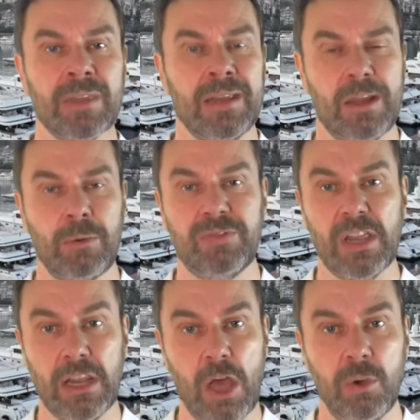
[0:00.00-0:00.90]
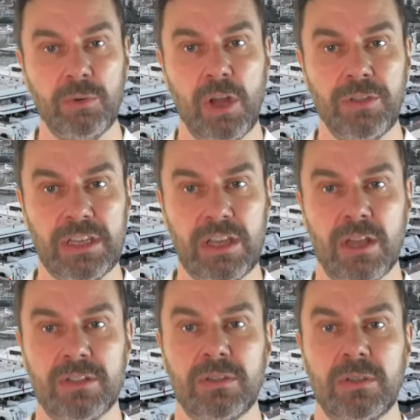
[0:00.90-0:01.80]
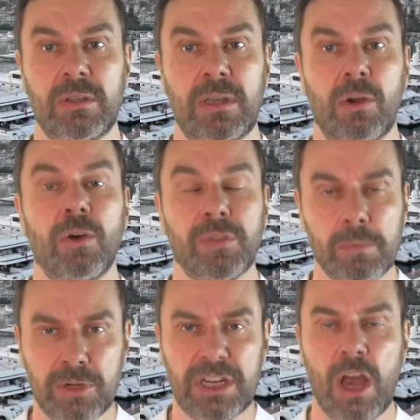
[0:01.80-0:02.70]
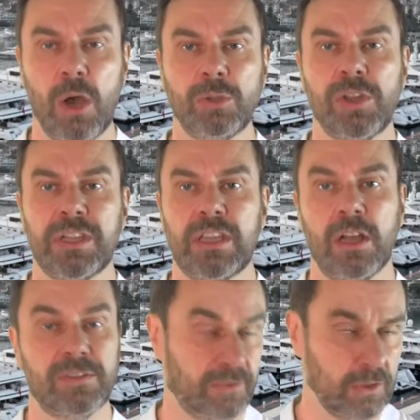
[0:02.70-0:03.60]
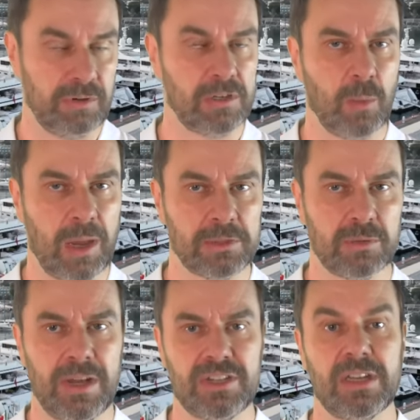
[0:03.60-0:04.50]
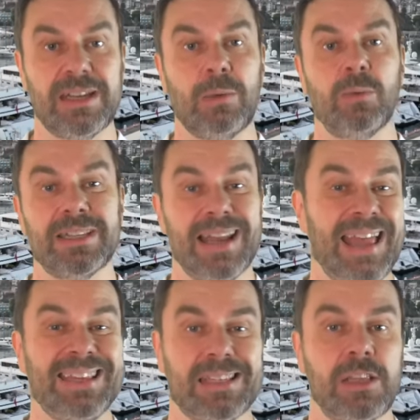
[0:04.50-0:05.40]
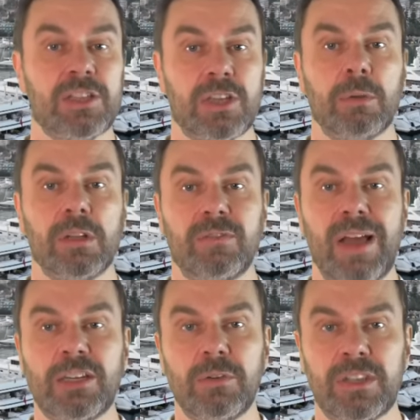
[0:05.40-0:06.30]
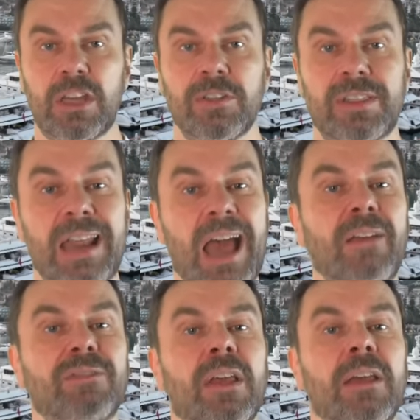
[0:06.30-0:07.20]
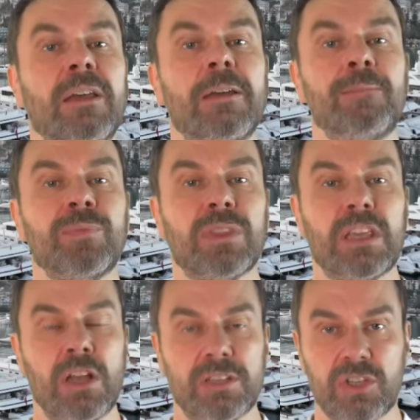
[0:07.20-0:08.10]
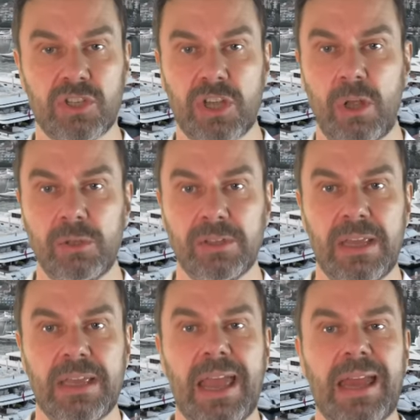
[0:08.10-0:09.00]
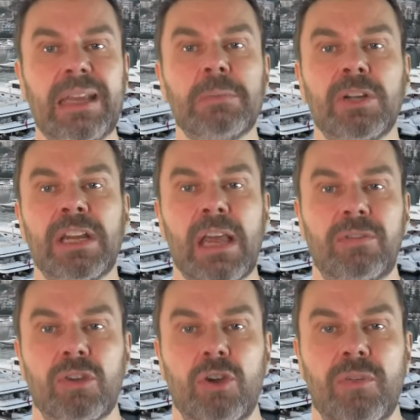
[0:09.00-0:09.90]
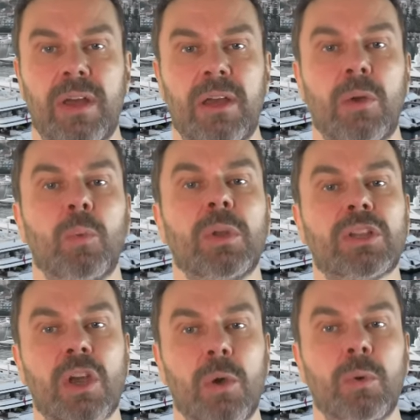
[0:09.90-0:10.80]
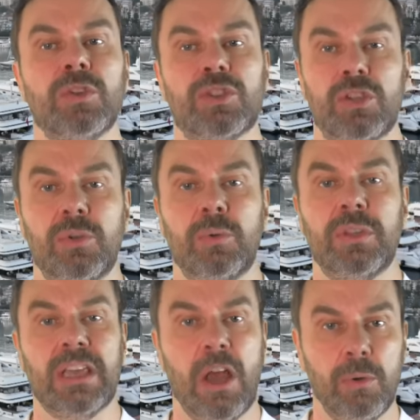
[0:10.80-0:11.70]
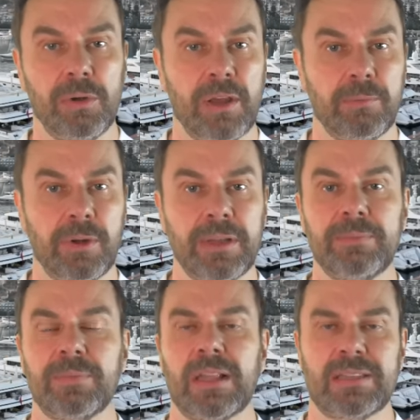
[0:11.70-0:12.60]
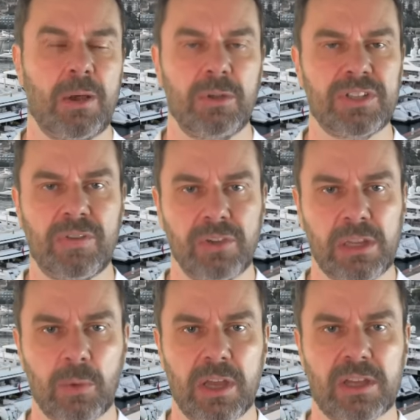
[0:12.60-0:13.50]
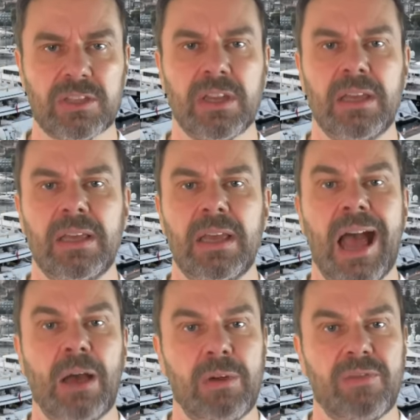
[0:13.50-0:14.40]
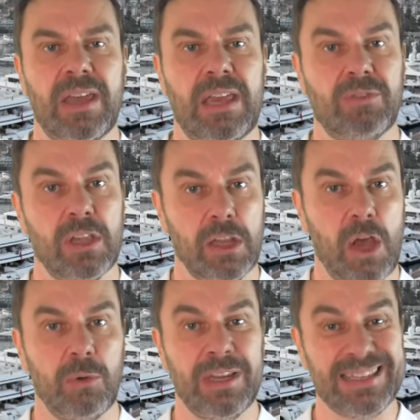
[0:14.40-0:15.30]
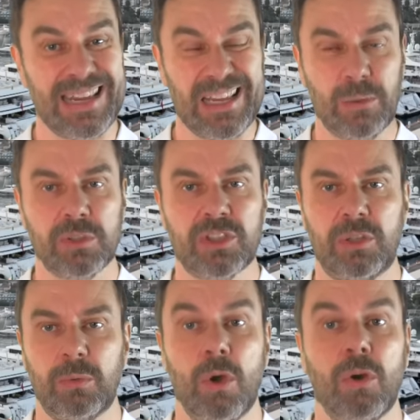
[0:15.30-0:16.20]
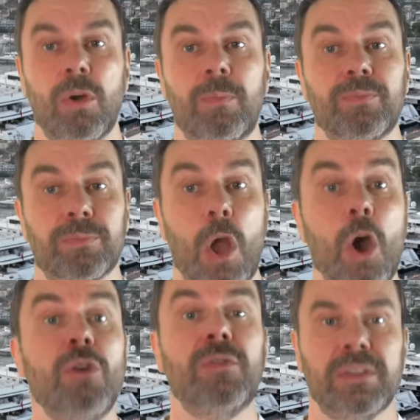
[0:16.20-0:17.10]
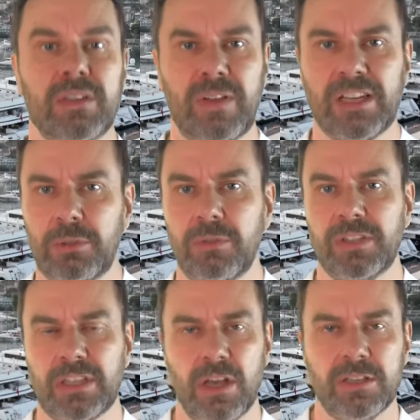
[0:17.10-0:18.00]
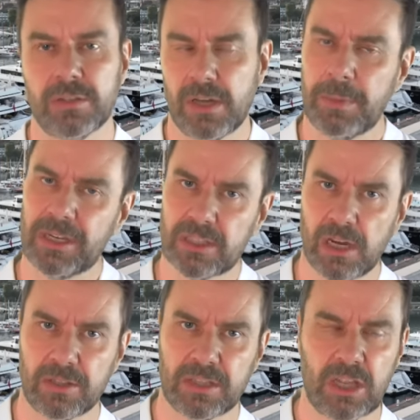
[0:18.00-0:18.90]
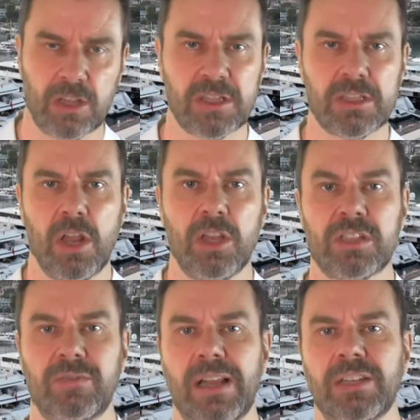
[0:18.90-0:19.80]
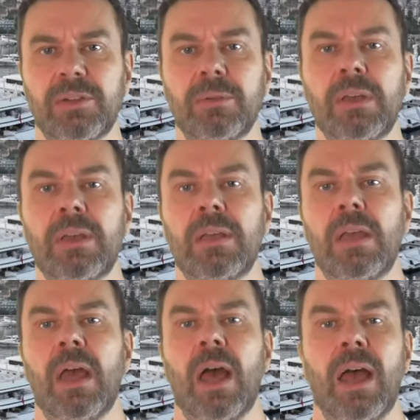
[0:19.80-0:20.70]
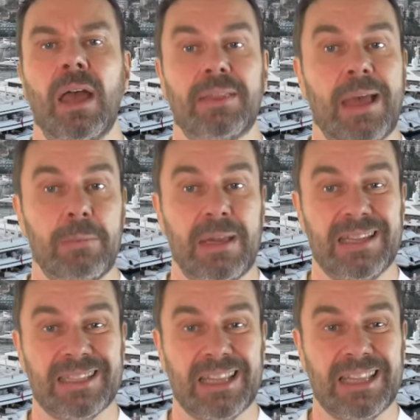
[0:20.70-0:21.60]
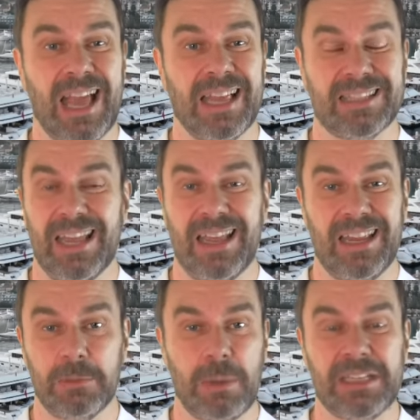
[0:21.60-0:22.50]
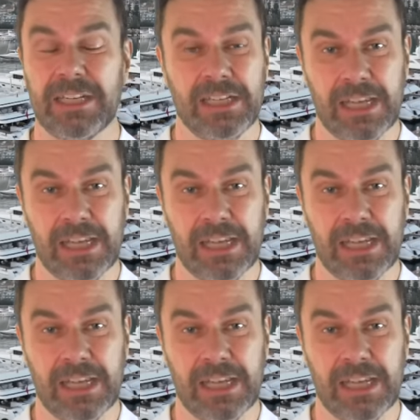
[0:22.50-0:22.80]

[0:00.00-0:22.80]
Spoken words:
Now, if the loan on the yacht or if the money owed on the yacht for the reason why it was arrested was less than the total value of the yacht, then after the yacht is sold, any money left over will go to the owner, right? That's how it generally works. However, if the loan is equal to or over the value of the yacht, you know, because the yacht has lost value, that means that the asset is basically